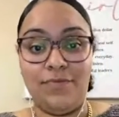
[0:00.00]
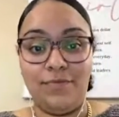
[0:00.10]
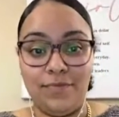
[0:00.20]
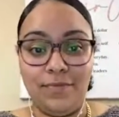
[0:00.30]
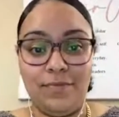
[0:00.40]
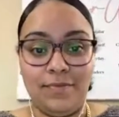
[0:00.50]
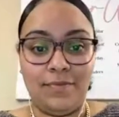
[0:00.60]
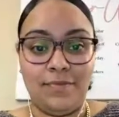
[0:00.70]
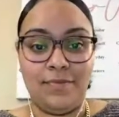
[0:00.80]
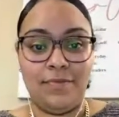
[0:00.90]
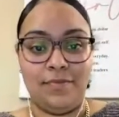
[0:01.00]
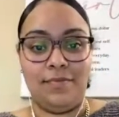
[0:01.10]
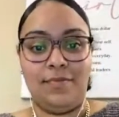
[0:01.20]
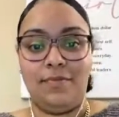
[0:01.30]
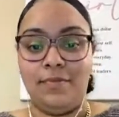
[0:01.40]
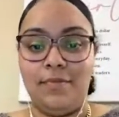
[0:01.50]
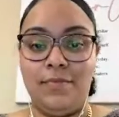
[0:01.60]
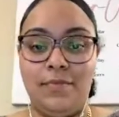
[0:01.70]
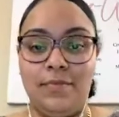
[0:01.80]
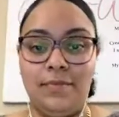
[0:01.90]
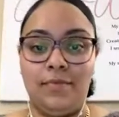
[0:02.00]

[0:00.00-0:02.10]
No words are spoken by the person on screen.